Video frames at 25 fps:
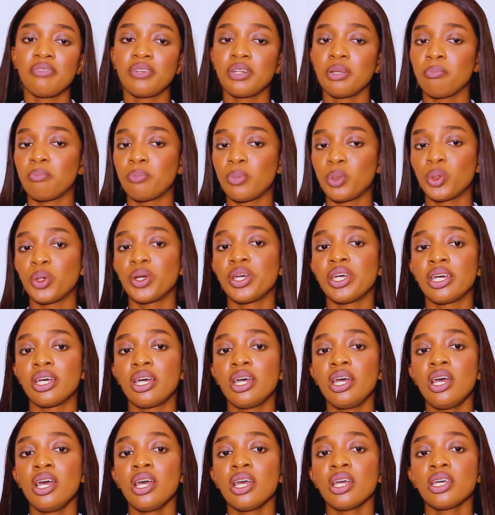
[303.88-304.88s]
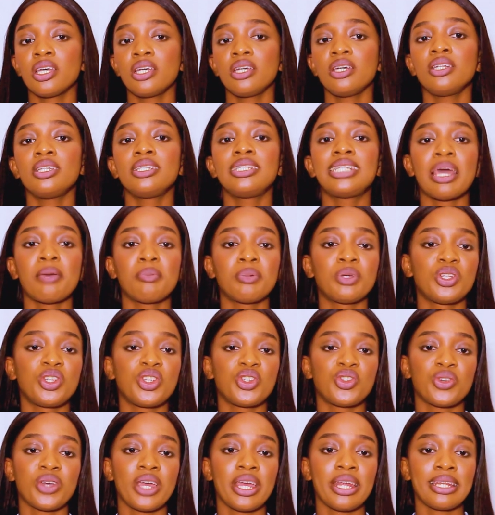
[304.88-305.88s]
an employer could
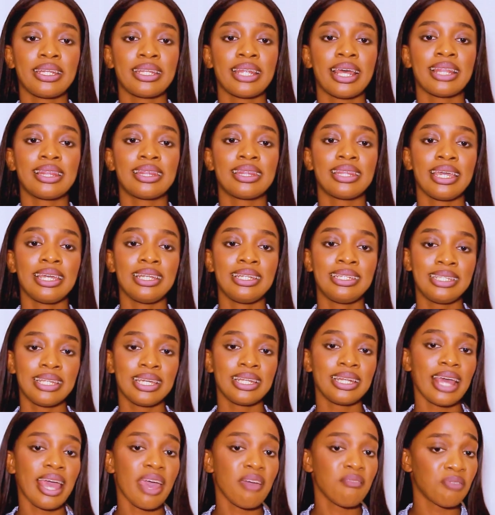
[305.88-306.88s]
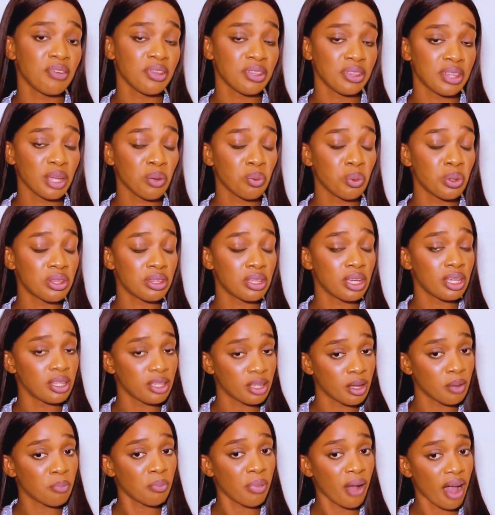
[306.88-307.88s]
demonstrate that they did everything within
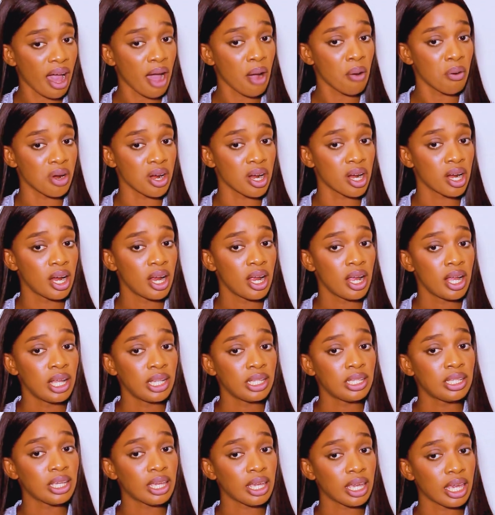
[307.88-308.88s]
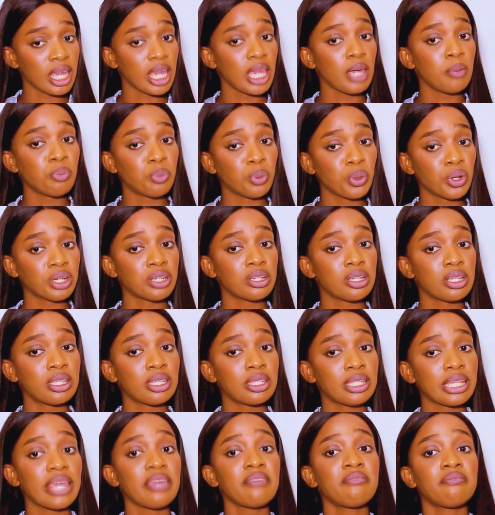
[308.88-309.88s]
their power to keep
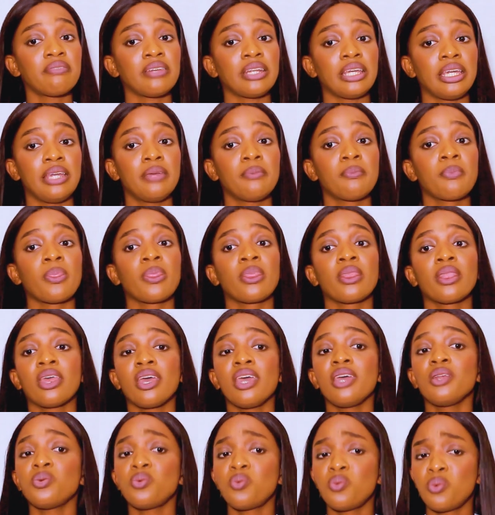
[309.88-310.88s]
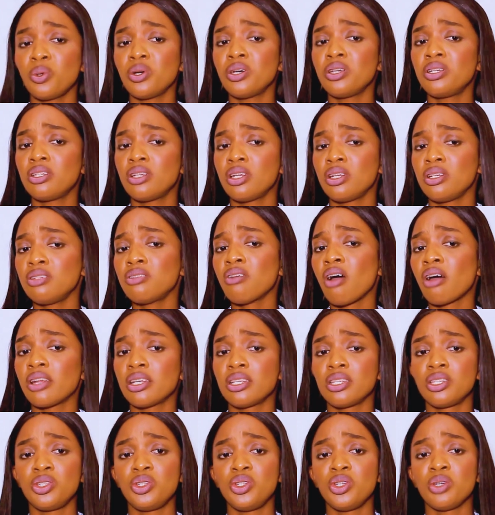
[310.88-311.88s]
workers safely, it would
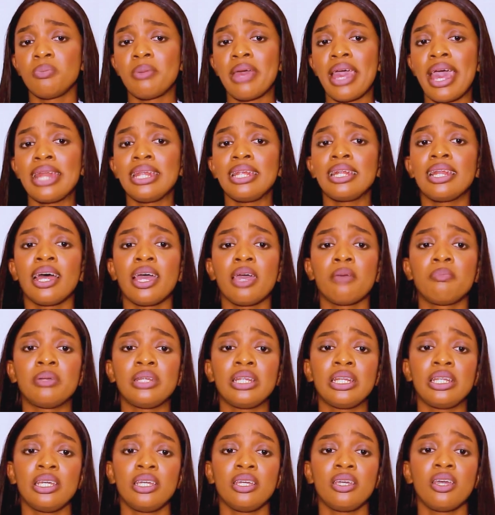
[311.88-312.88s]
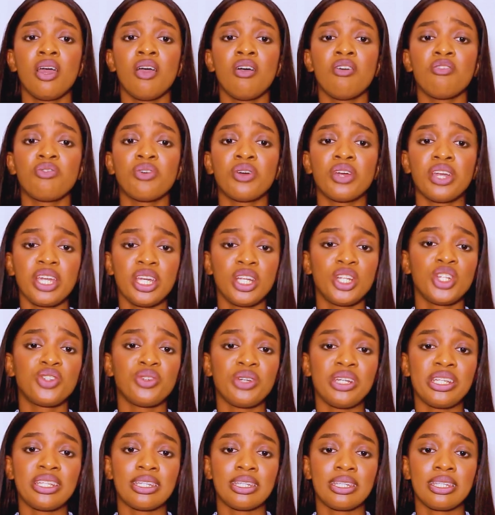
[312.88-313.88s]
not assume any liability for
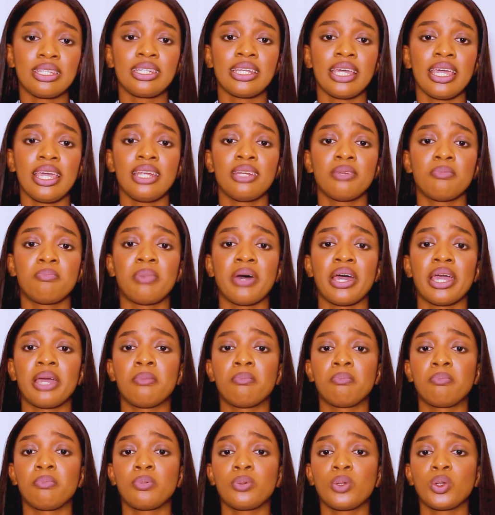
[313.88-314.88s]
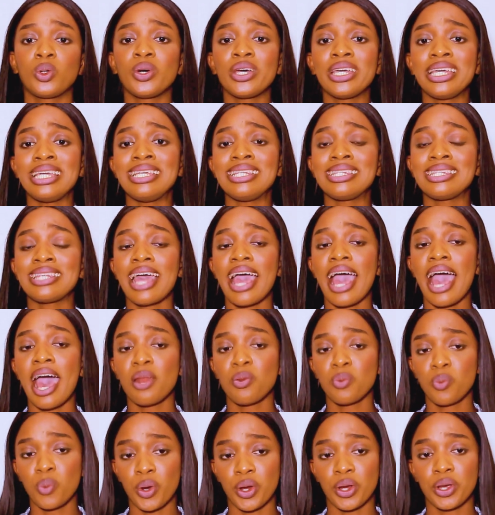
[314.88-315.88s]
injuries sustained by employees
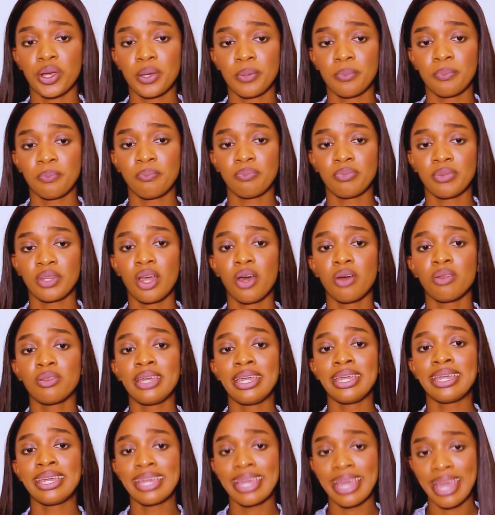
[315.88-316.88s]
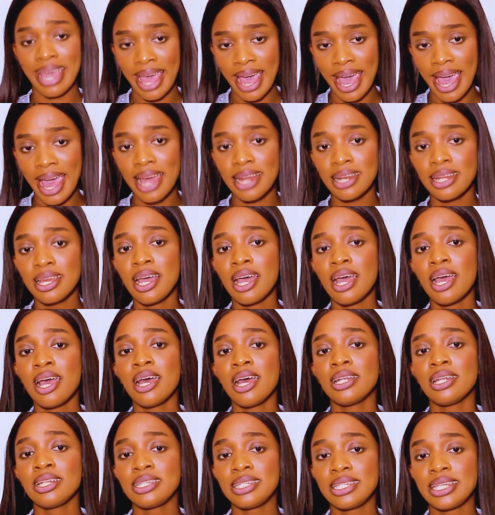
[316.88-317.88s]
at work. Now, they can
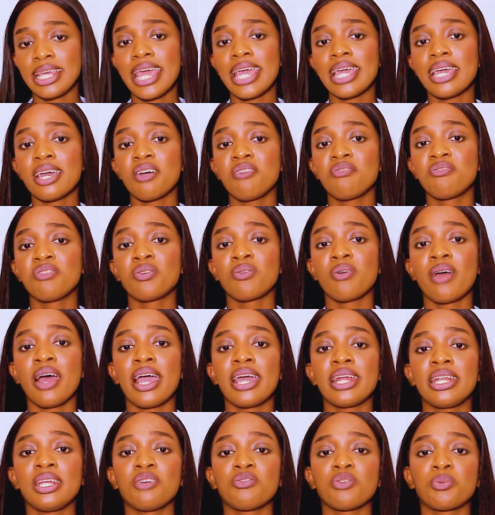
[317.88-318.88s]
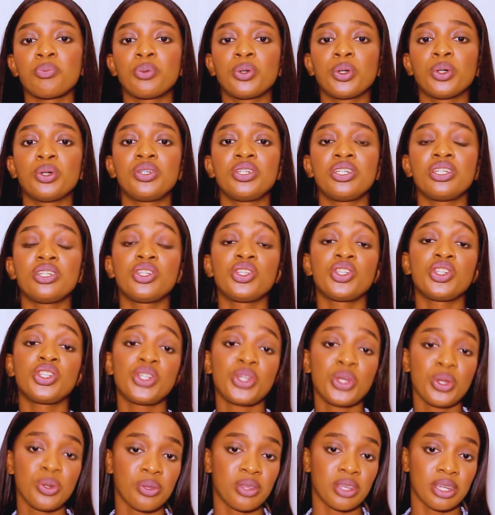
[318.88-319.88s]
take a variety of approaches
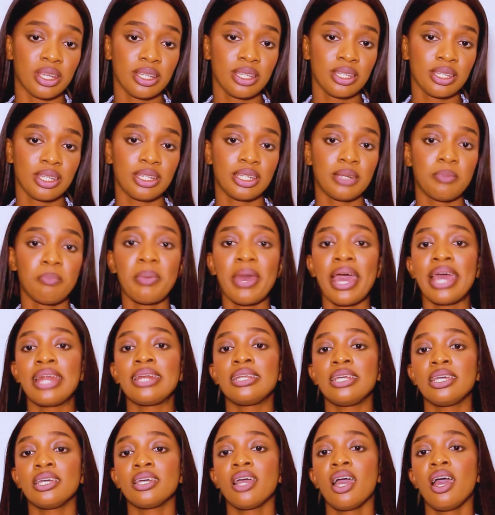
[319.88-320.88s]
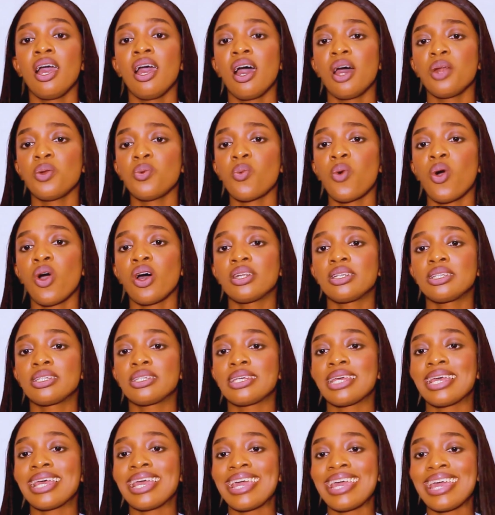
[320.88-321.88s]
to this depending on what
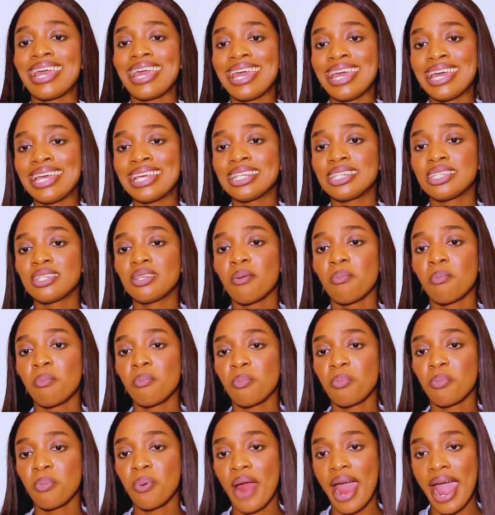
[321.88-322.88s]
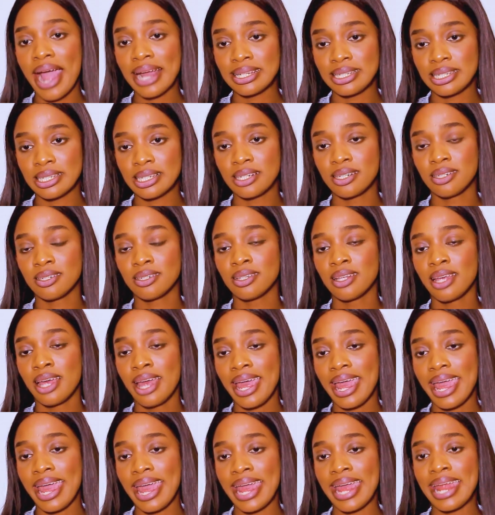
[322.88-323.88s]
is practical
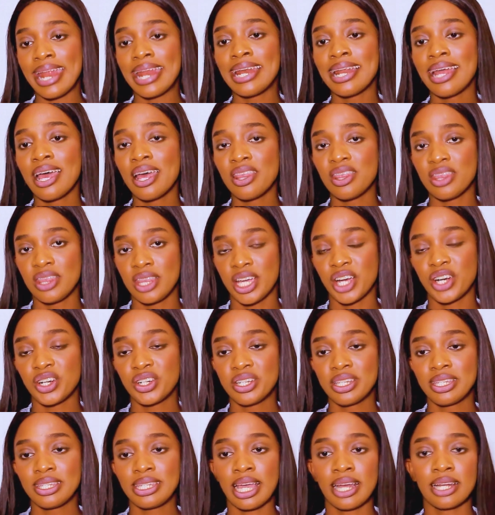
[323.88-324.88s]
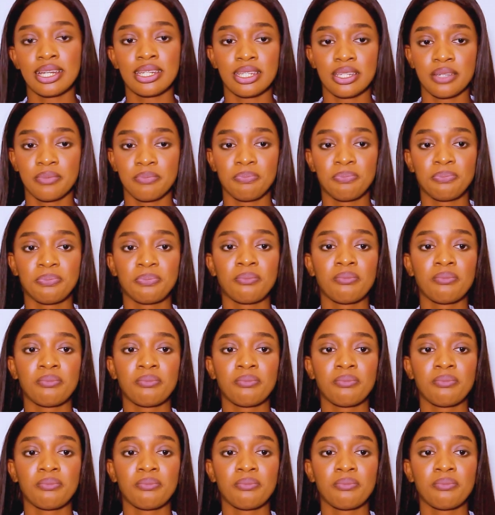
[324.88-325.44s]
in their sector.